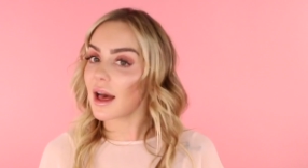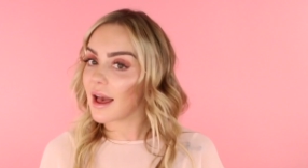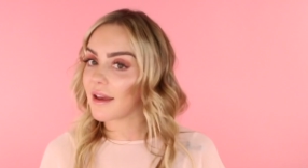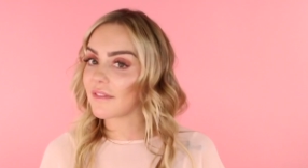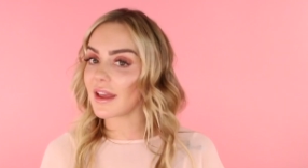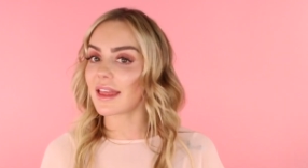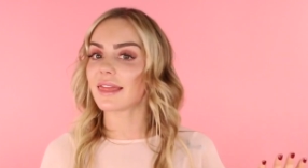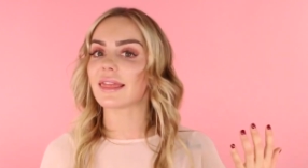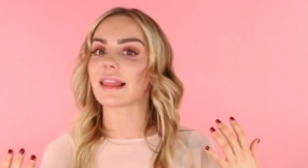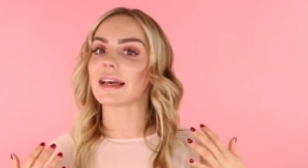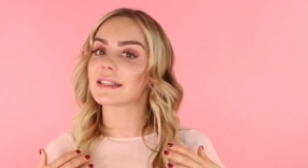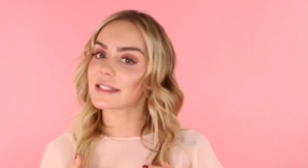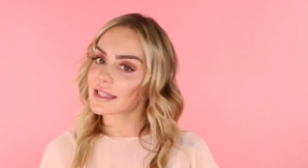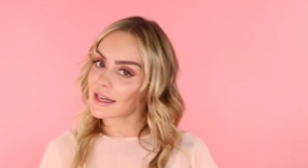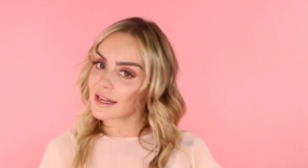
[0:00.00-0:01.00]
live in
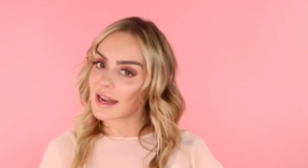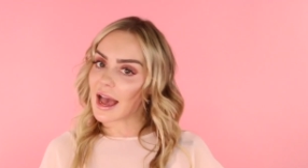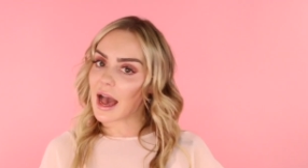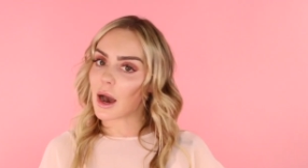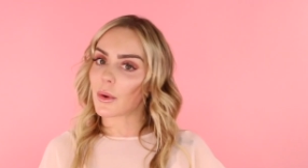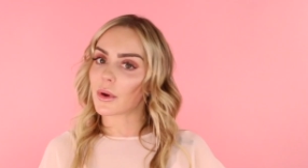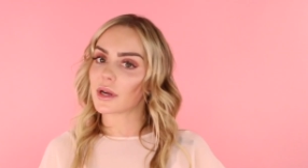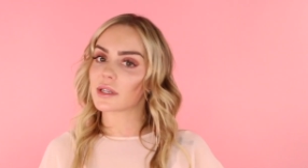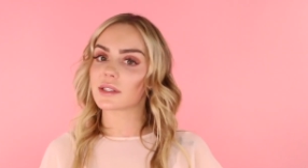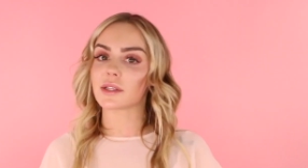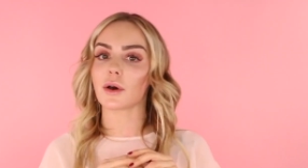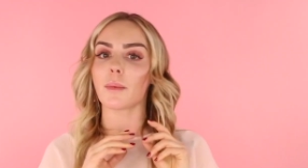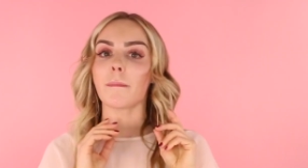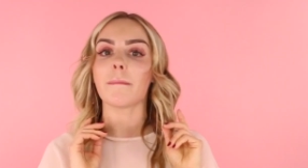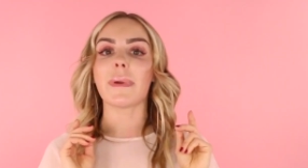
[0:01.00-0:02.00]
less than an hour,
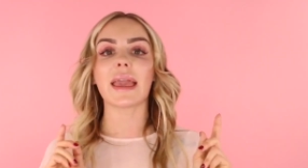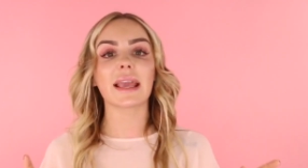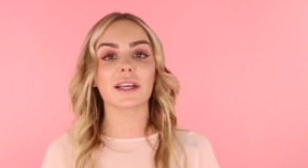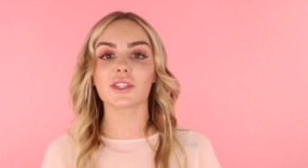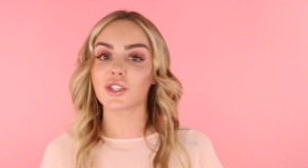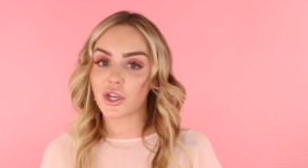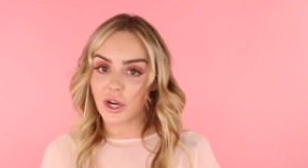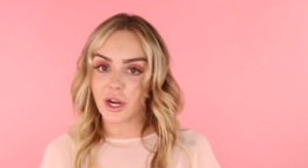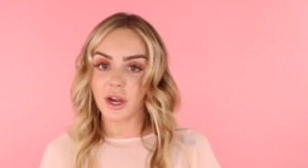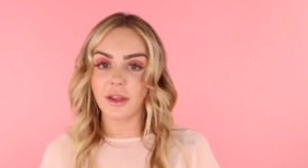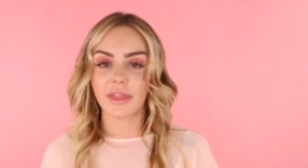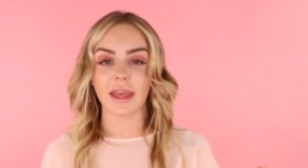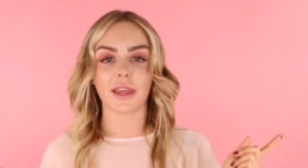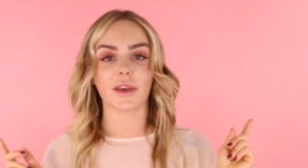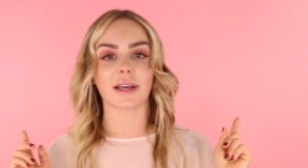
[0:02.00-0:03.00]
so make
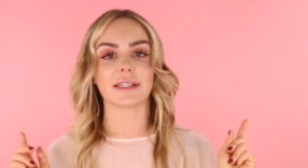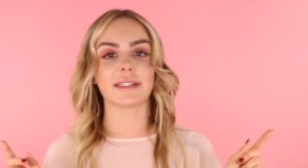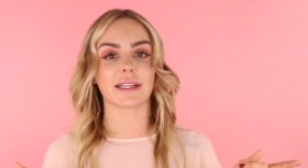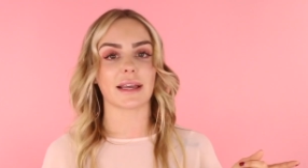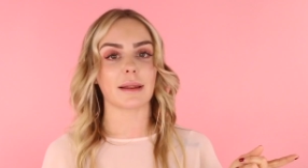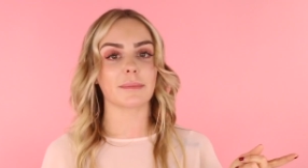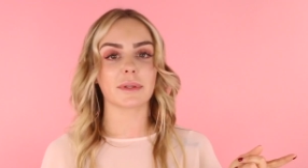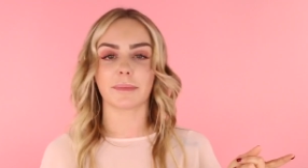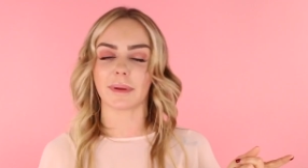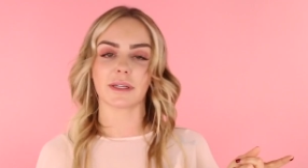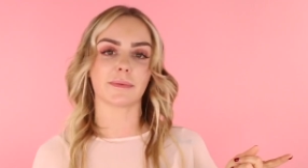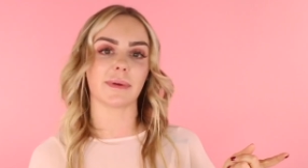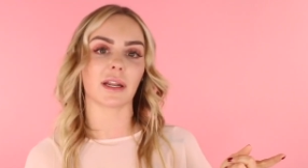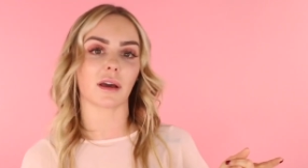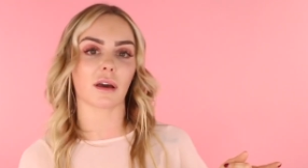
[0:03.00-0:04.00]
sure that you guys sign up to
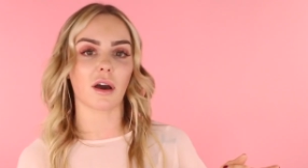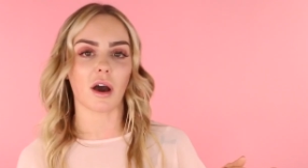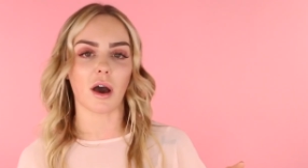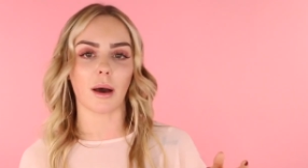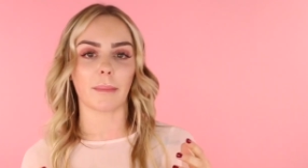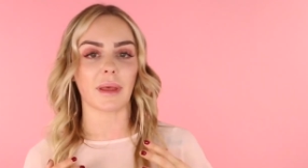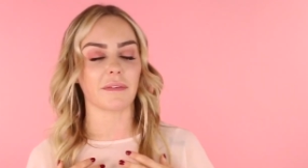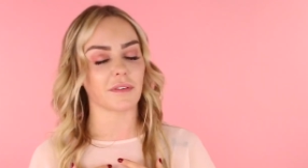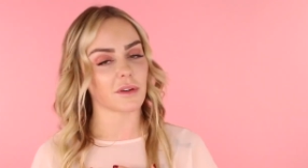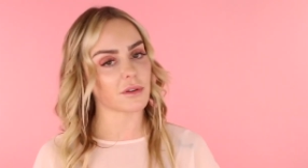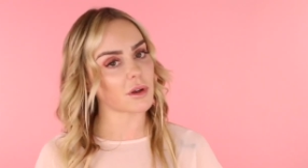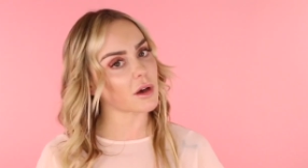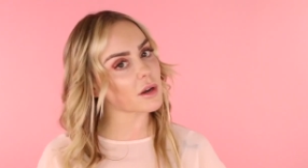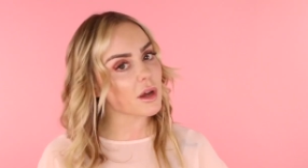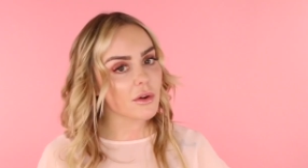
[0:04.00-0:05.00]
pinchme.com if
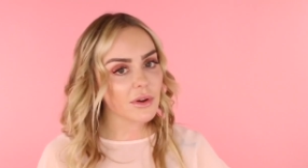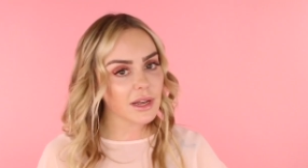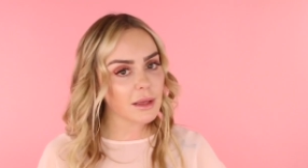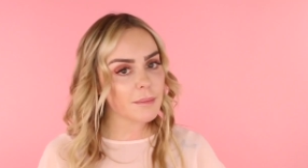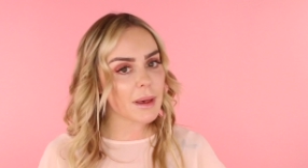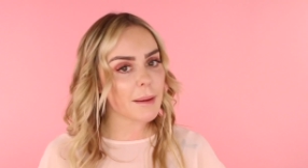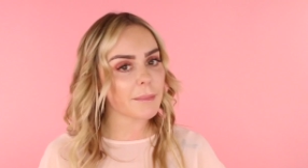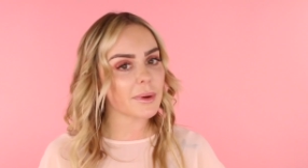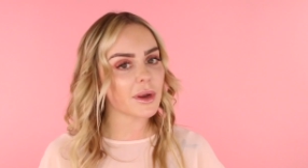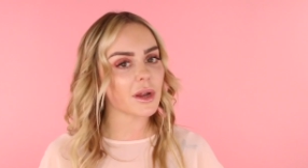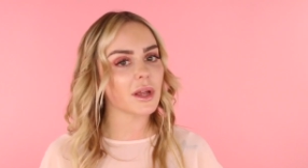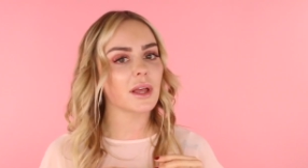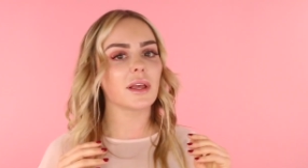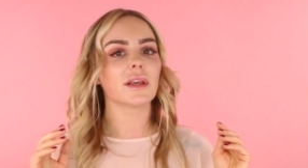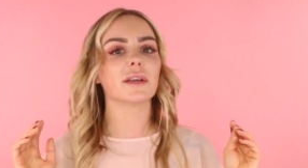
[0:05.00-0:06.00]
you're not already a
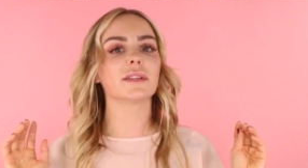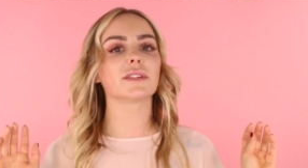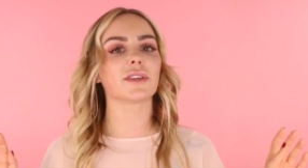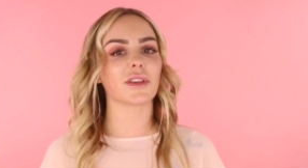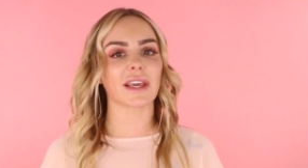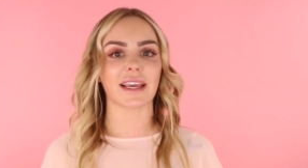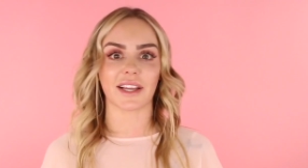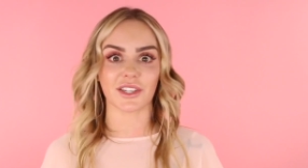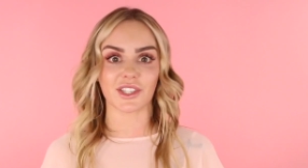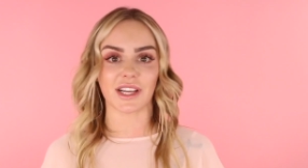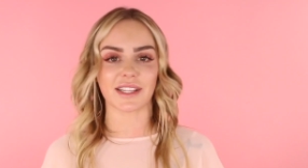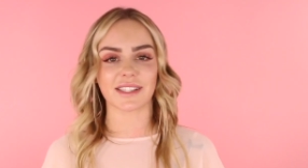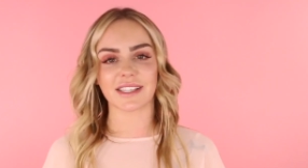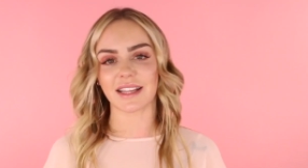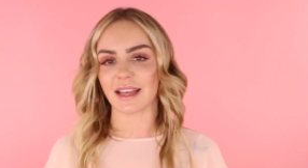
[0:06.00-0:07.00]
member, so you get your
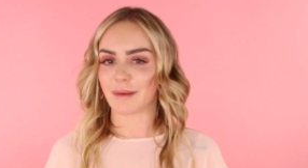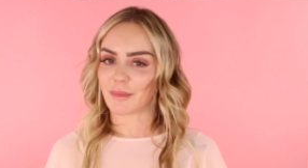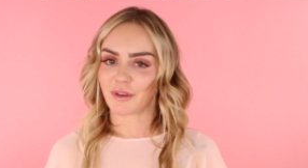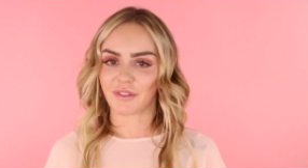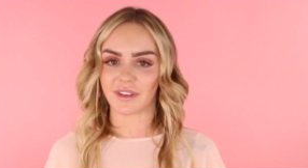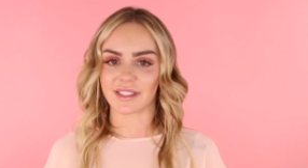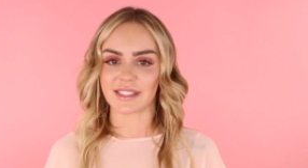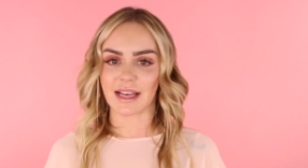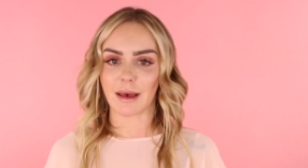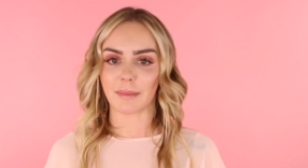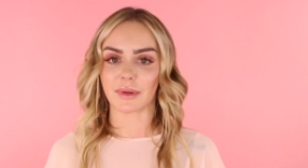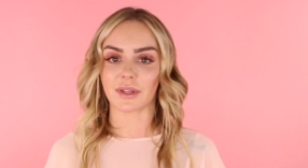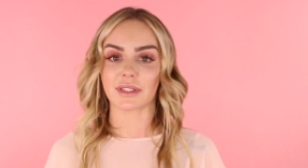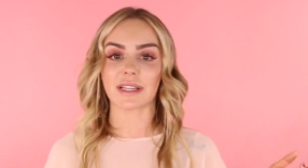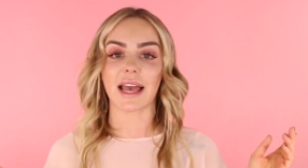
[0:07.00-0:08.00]
chance to claim your free
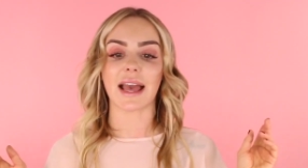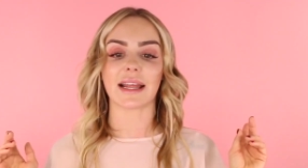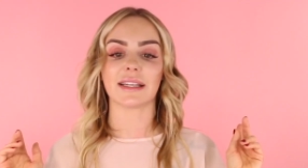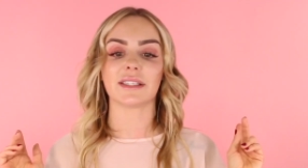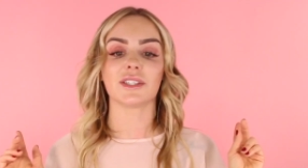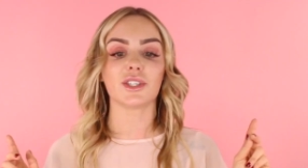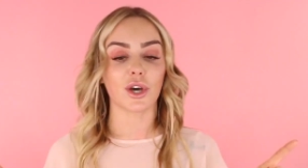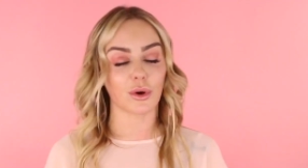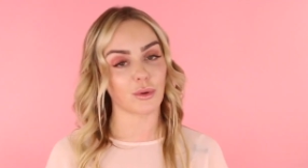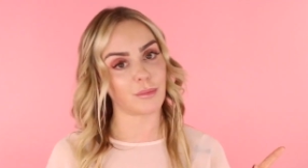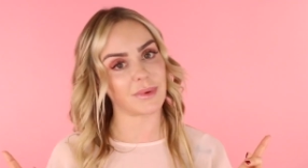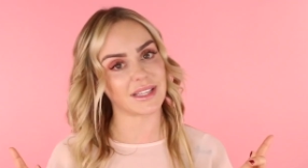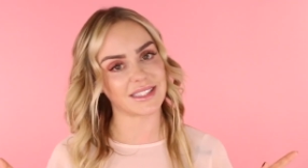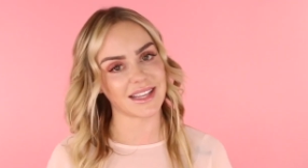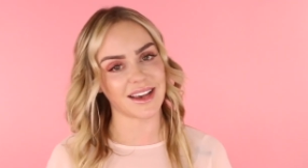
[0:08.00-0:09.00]
samples and
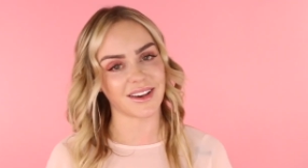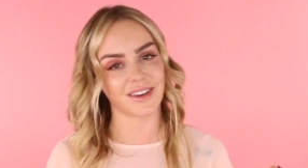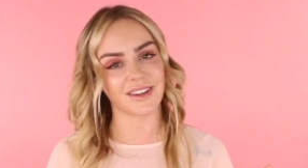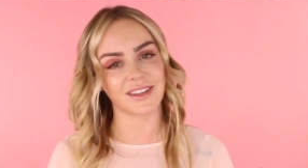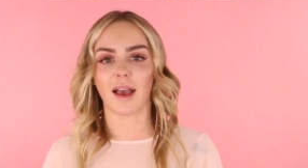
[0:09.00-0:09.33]
don't miss out.